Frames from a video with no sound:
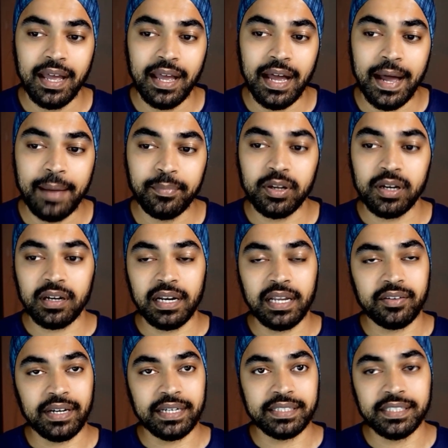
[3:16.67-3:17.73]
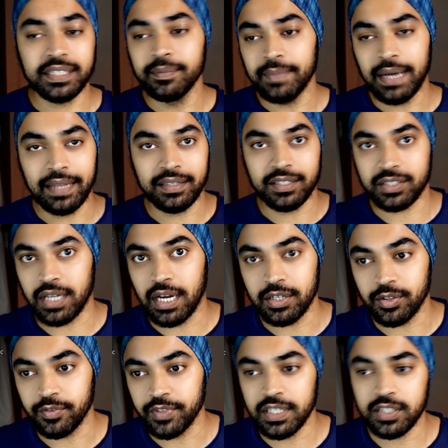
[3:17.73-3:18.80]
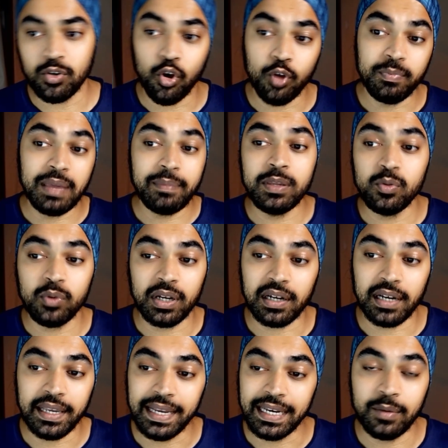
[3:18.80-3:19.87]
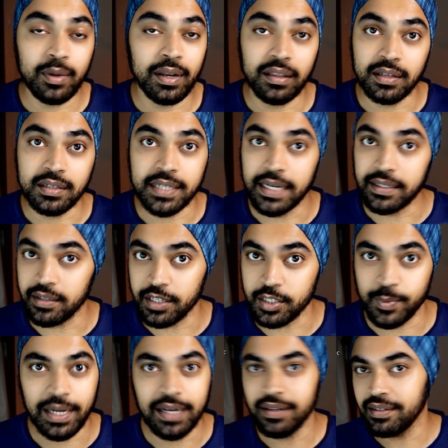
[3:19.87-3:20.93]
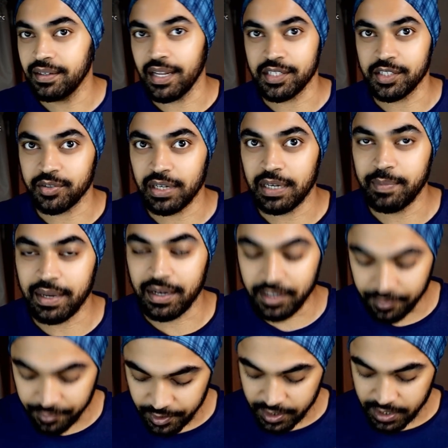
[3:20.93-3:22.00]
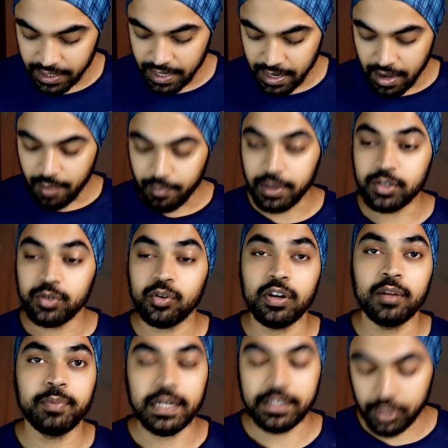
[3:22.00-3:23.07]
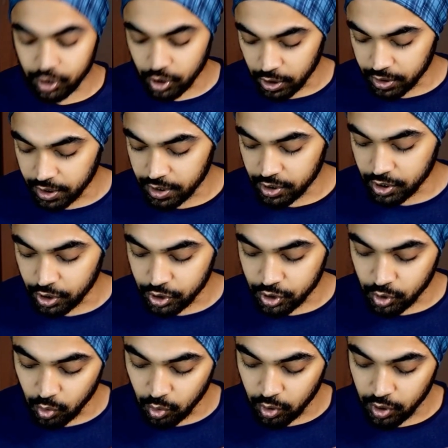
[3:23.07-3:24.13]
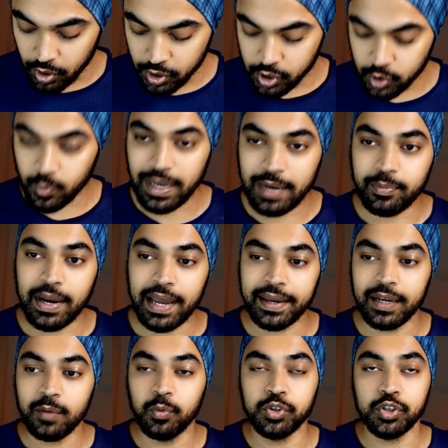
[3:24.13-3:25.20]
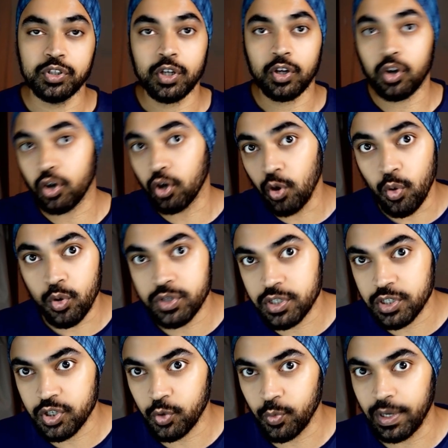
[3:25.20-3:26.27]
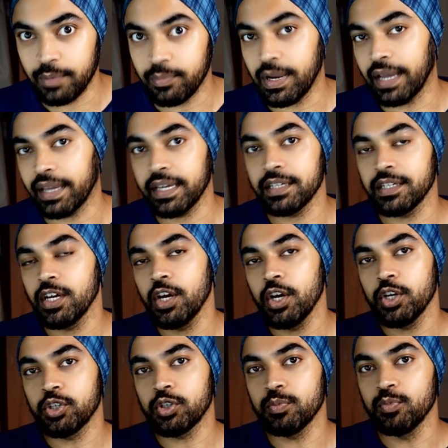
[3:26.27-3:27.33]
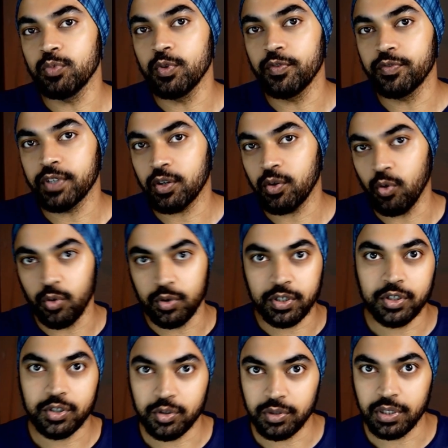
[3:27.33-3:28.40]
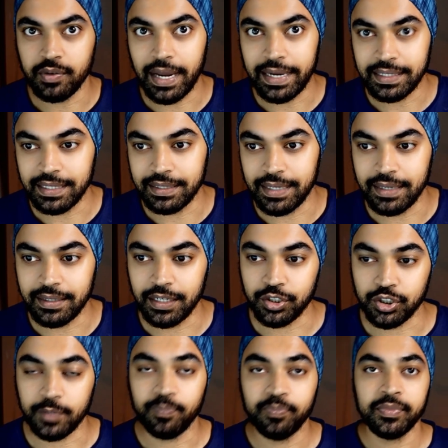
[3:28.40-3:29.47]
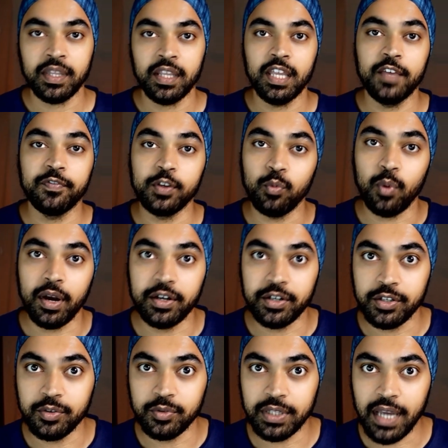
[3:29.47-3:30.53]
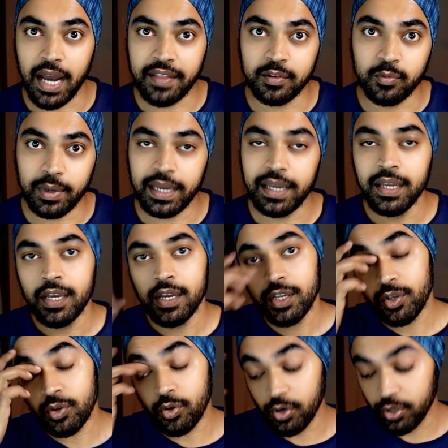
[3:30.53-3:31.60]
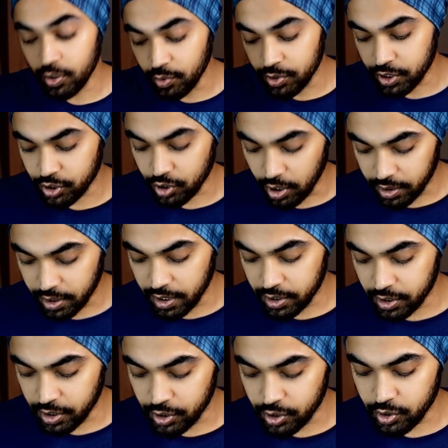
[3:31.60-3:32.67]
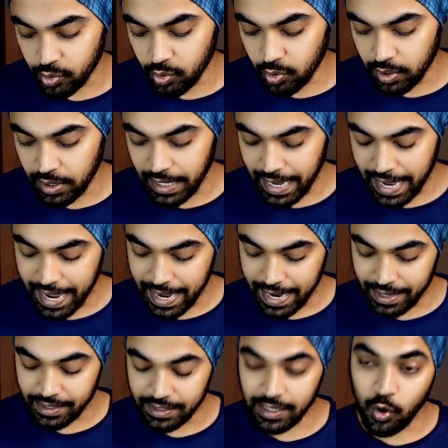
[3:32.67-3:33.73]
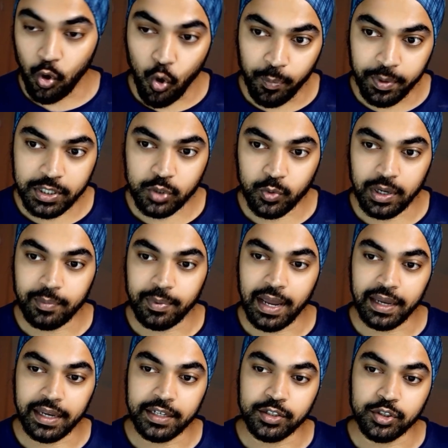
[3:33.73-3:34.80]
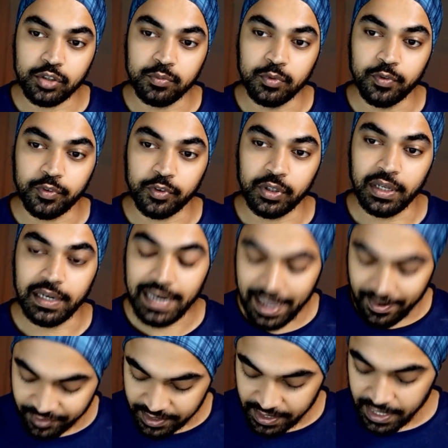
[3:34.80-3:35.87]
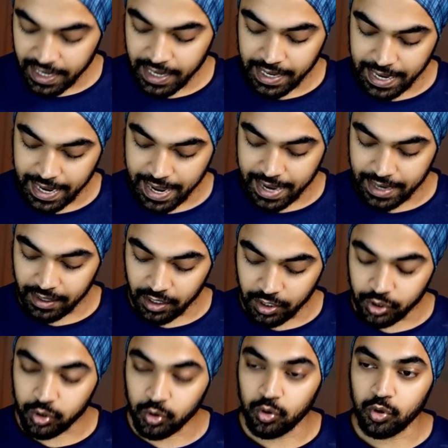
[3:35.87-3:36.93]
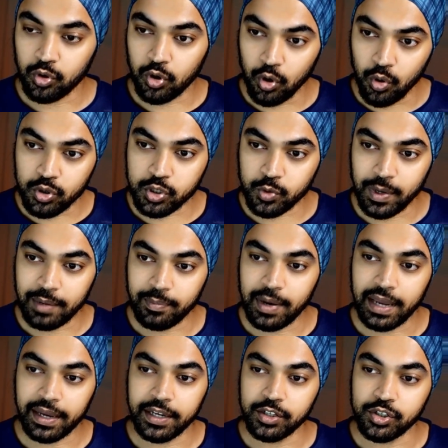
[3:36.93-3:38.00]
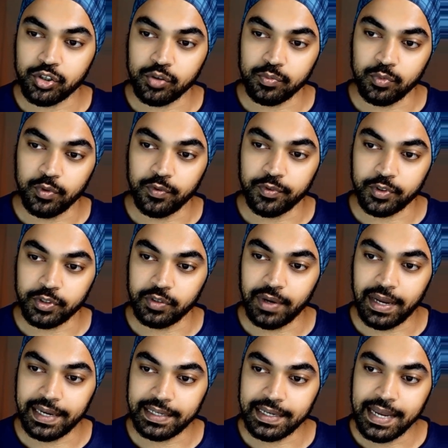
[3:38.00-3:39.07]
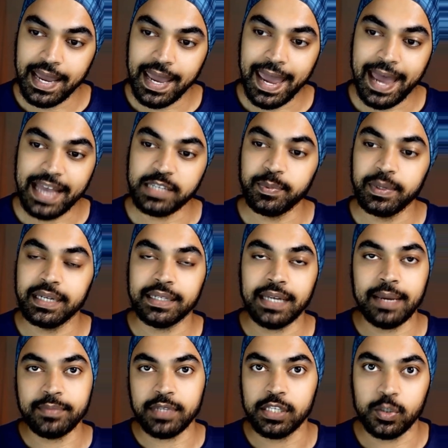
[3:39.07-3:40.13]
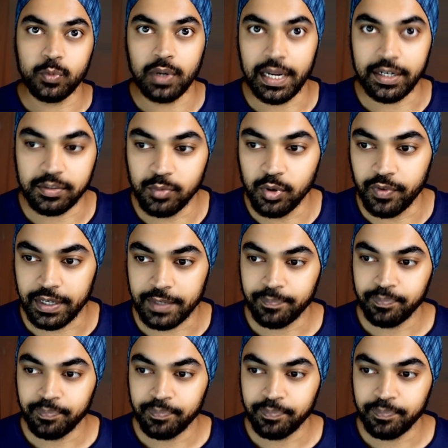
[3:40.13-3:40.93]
I'm gonna click right here at the start of this, or maybe you can click anywhere in the center as well. Doesn't really make a difference, but you're gonna press the shortcut Control square bracket, which is the closed square bracket, to move the code to the right indentation. If you wanted to do the other way, you're going to use the shortcut Control and the open square bracket to move to the left, and Control close square bracket to move to the right as many times as you would like to move it.